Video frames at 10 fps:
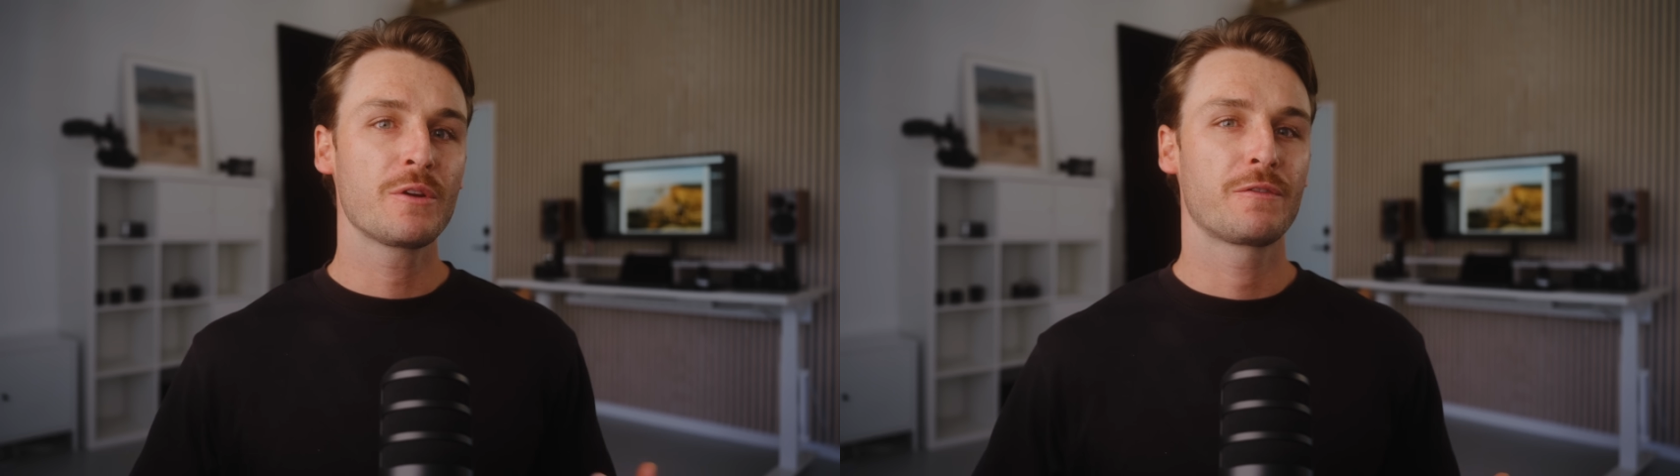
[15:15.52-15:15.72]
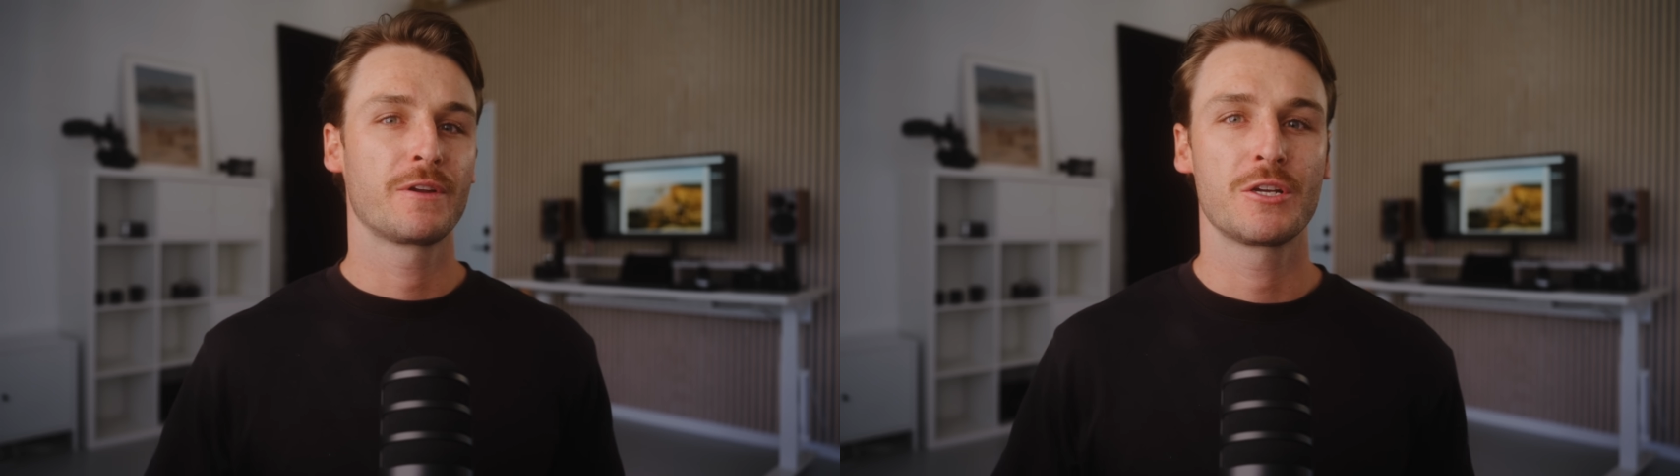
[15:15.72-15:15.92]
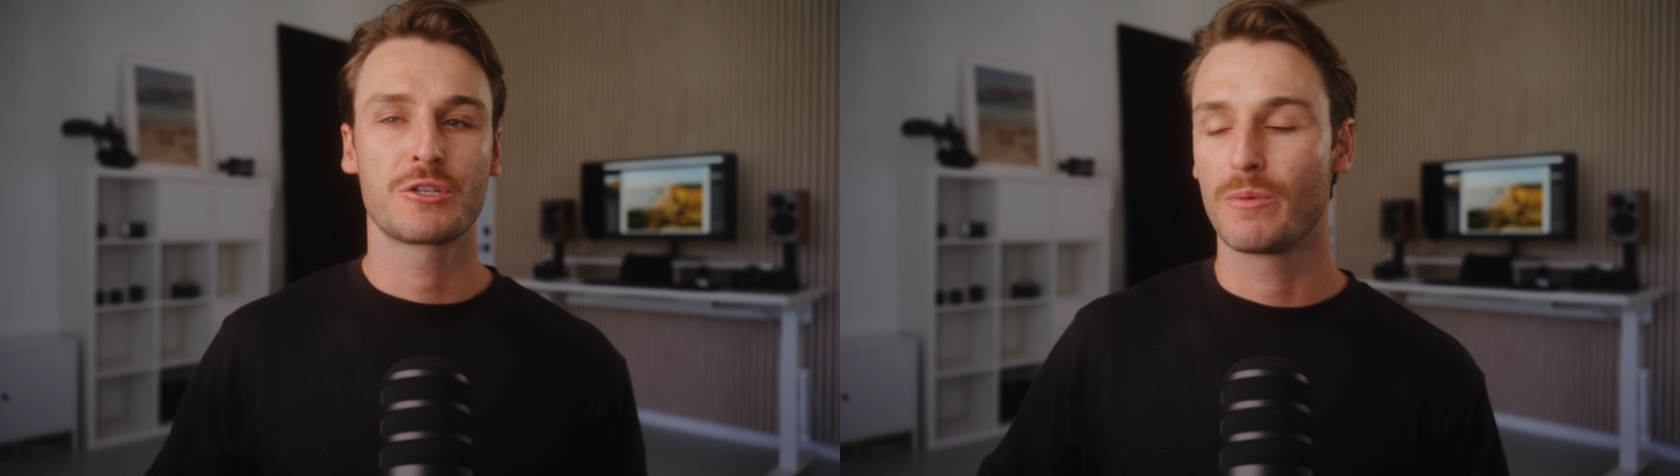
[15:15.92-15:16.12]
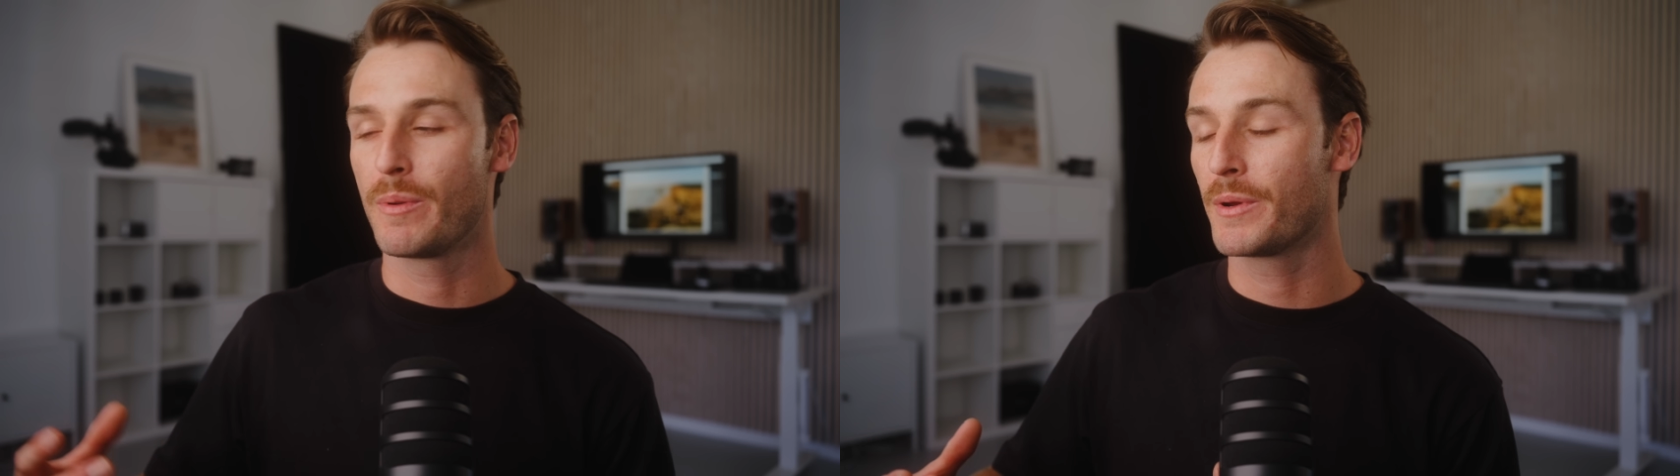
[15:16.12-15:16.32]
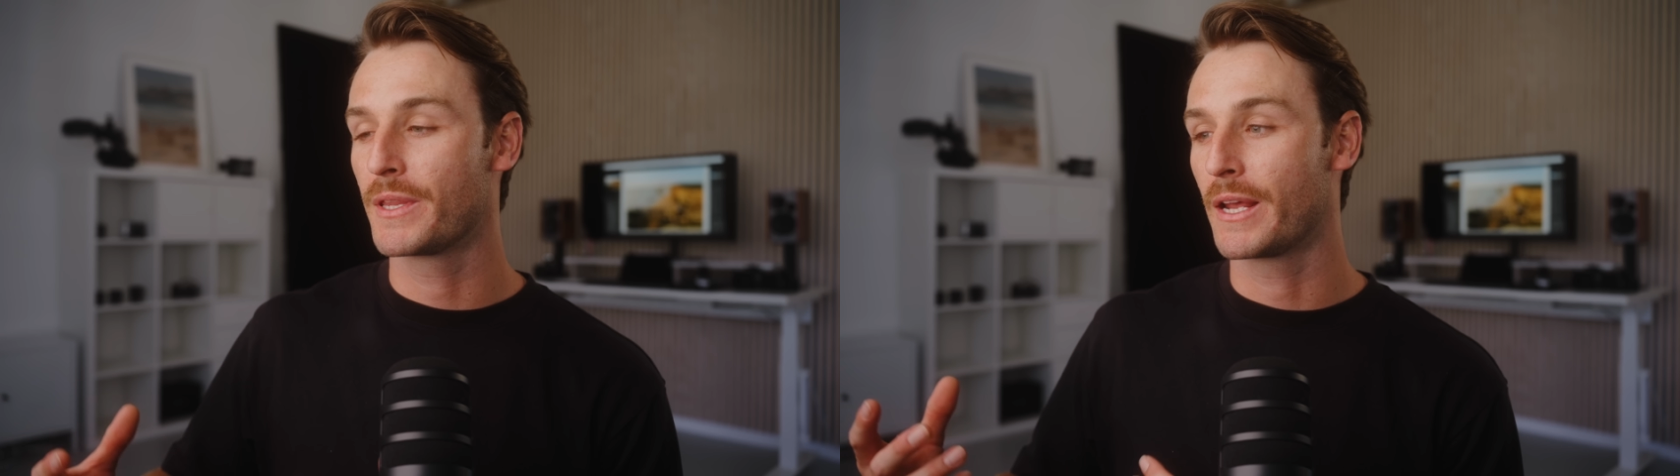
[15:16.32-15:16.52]
we finish,
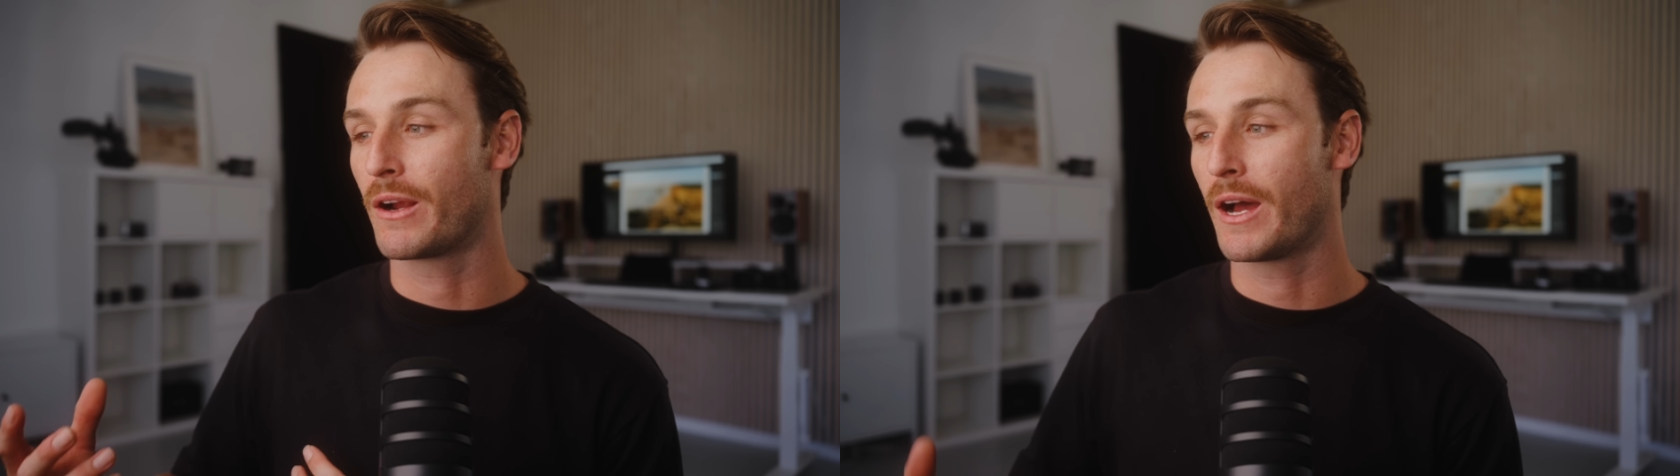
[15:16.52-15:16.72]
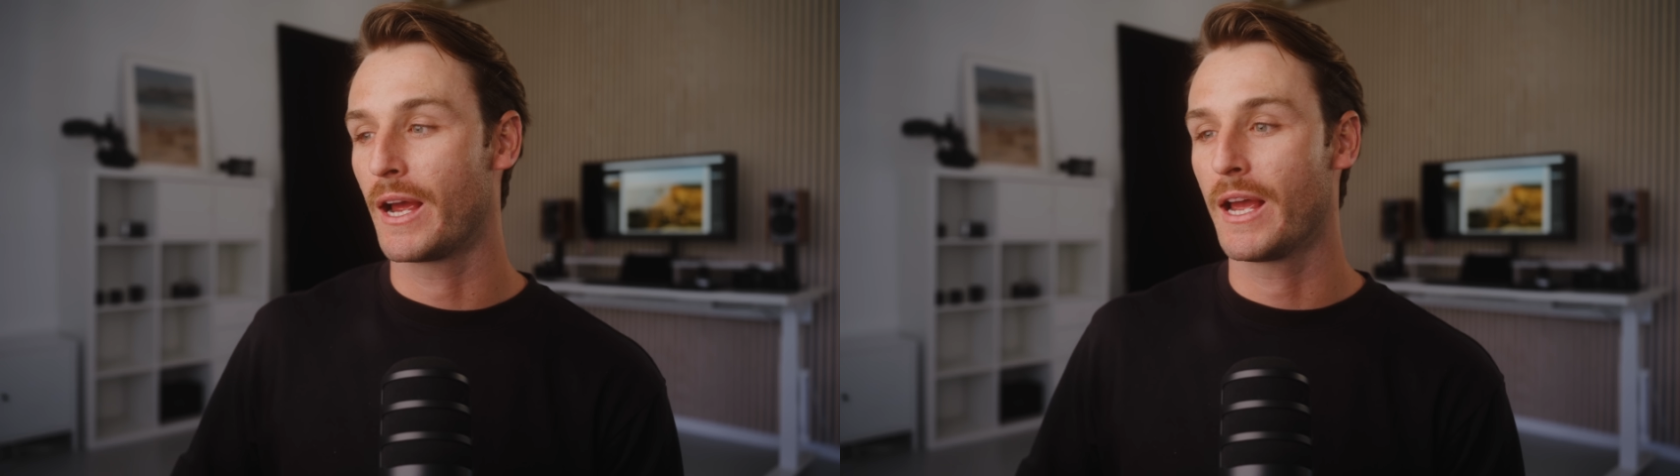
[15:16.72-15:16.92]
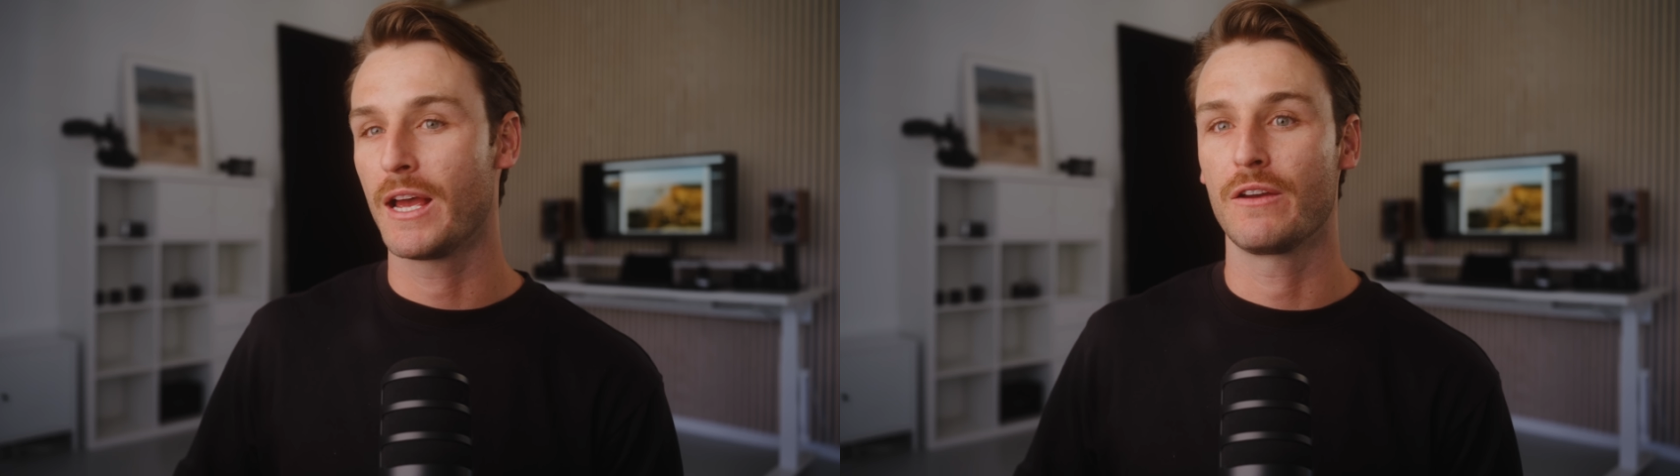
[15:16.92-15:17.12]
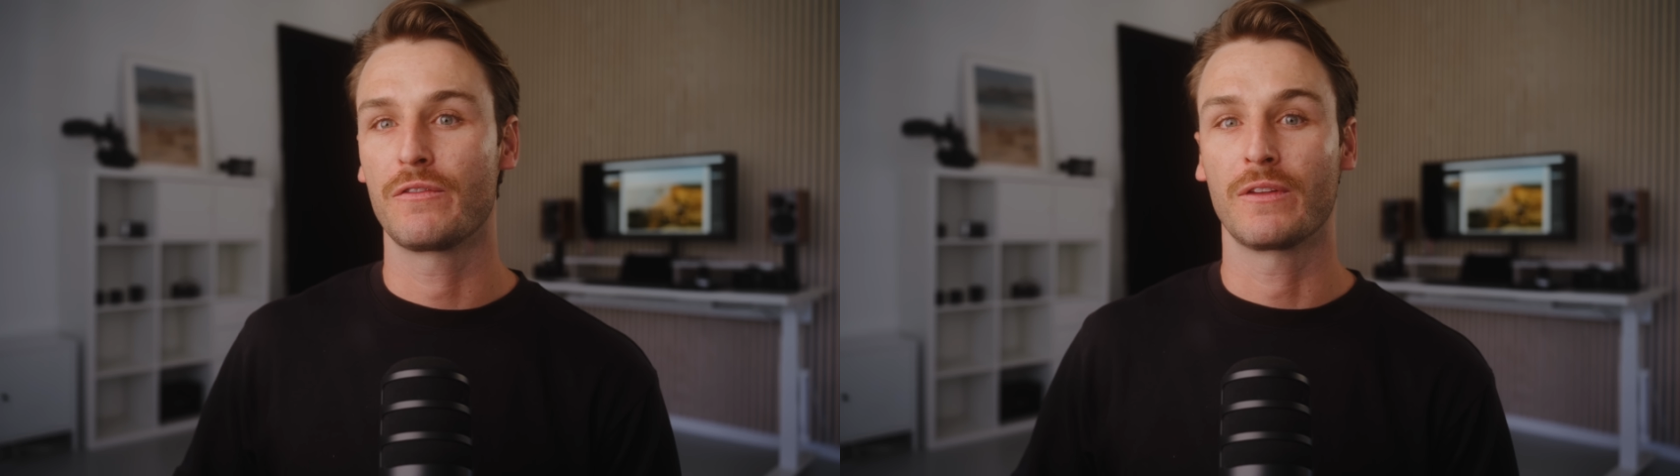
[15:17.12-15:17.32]
remember that I have